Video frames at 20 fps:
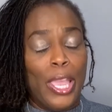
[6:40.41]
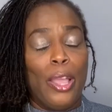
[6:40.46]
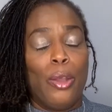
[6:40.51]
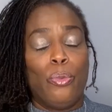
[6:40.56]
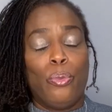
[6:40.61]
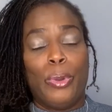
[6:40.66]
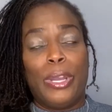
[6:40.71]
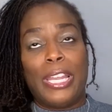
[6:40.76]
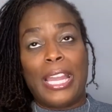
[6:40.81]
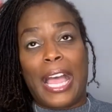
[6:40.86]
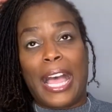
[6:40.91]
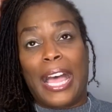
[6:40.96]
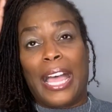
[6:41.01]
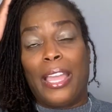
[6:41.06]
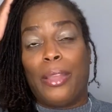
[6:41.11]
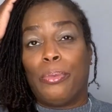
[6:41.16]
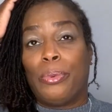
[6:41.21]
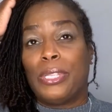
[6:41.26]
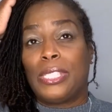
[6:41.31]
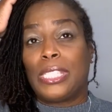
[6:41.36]
when I
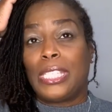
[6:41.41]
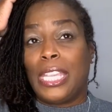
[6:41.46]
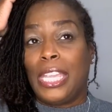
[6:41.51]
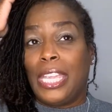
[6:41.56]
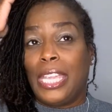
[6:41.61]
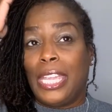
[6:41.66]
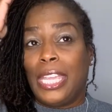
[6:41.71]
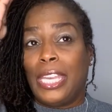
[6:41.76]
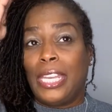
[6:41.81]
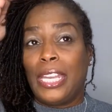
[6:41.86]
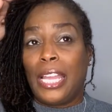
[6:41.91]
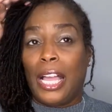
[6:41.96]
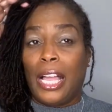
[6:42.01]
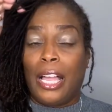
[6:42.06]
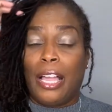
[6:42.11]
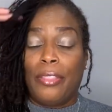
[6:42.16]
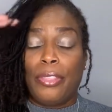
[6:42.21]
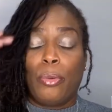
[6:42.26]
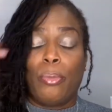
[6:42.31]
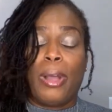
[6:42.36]
was in
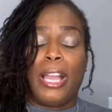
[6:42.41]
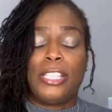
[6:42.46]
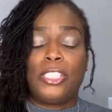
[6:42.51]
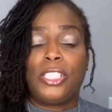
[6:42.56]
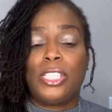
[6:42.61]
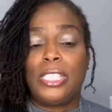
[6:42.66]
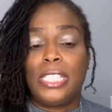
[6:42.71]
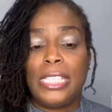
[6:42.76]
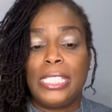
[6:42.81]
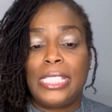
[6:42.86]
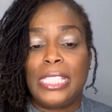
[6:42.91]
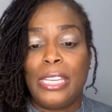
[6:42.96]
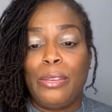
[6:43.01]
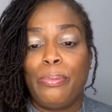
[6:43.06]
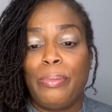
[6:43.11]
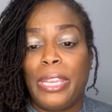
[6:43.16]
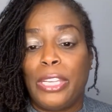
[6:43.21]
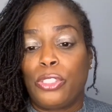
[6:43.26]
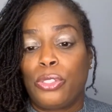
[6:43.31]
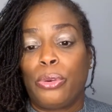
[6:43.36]
the Washington, D.C.
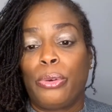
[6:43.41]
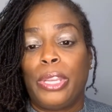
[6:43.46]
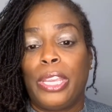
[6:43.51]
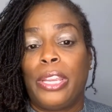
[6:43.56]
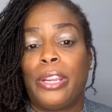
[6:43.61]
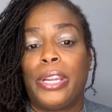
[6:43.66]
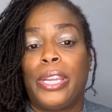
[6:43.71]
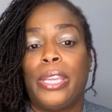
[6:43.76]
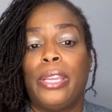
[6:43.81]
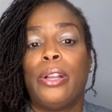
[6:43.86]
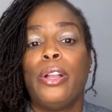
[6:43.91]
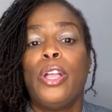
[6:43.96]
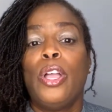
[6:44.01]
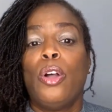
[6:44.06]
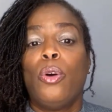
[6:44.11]
metro area.